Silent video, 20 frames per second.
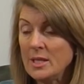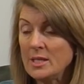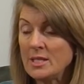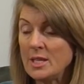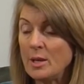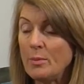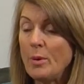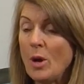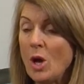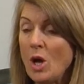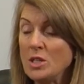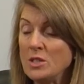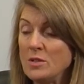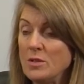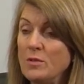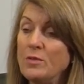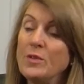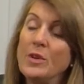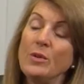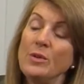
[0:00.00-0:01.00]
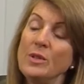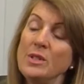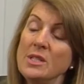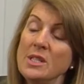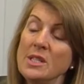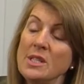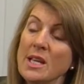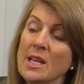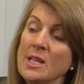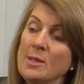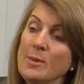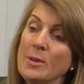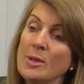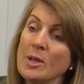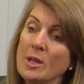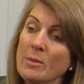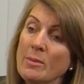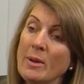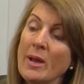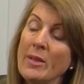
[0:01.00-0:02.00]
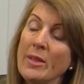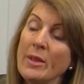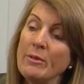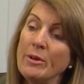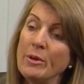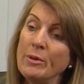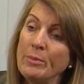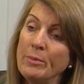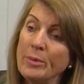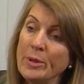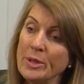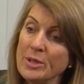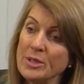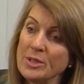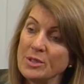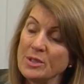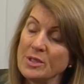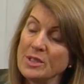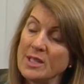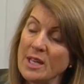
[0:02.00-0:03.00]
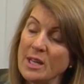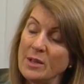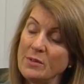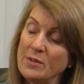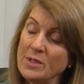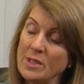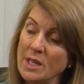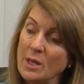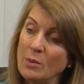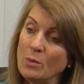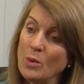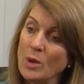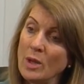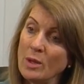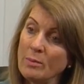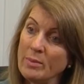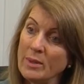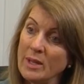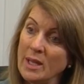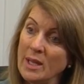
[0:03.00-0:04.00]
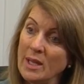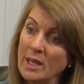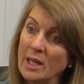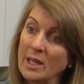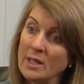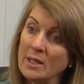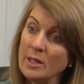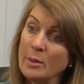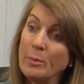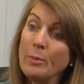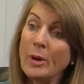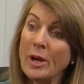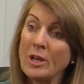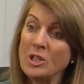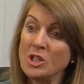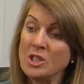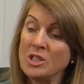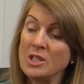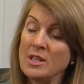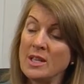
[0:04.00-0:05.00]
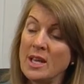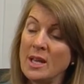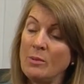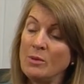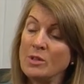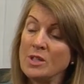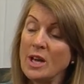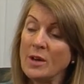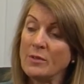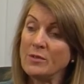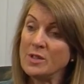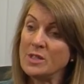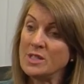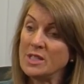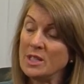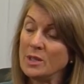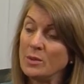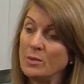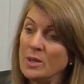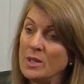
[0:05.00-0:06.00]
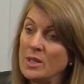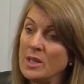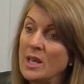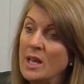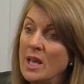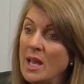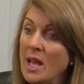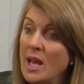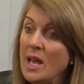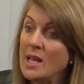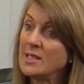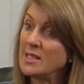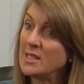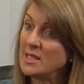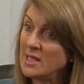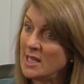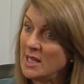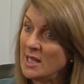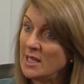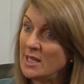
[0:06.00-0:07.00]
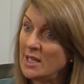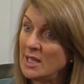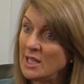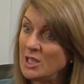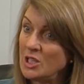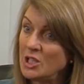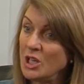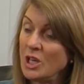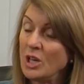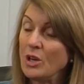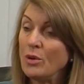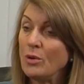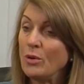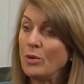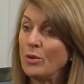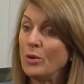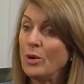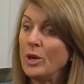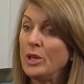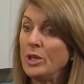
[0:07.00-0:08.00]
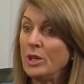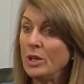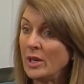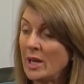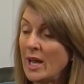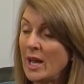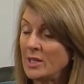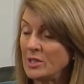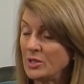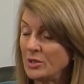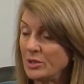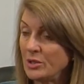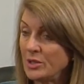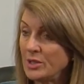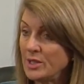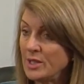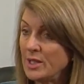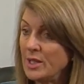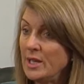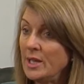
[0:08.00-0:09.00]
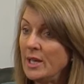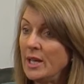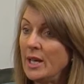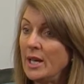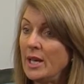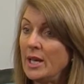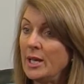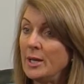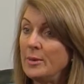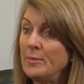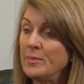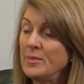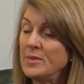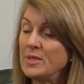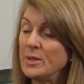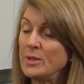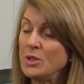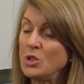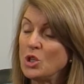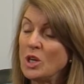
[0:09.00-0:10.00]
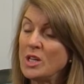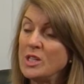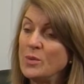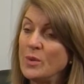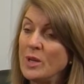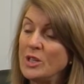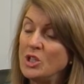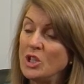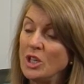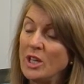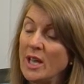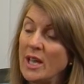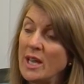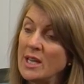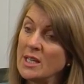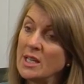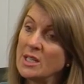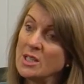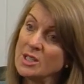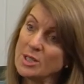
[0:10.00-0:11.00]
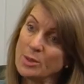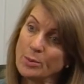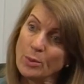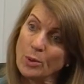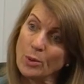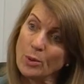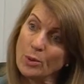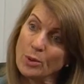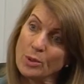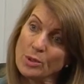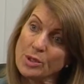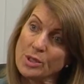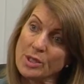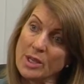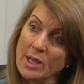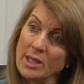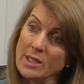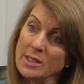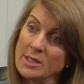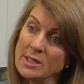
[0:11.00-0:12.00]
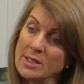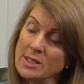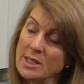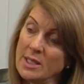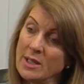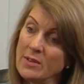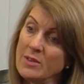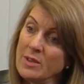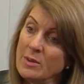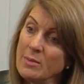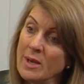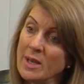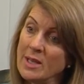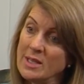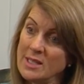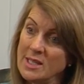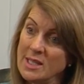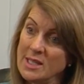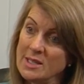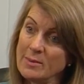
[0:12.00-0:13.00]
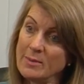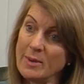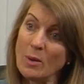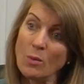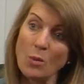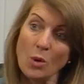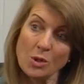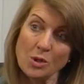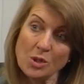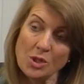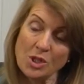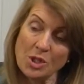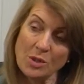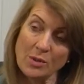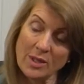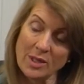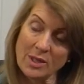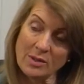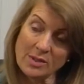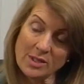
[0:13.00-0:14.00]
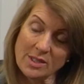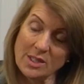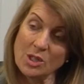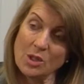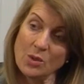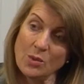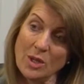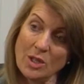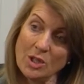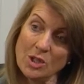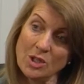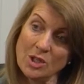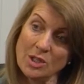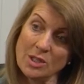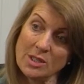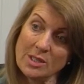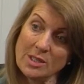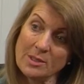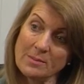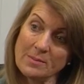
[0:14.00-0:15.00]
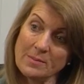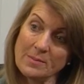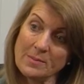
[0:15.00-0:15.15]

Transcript: So part of the focus today has been on about their own personal safety and well-being and the pressures that they would have to deal with as a teenager or a young adult. Um, so it's trying to educate and to support and to give them ideas about what to do in those situations.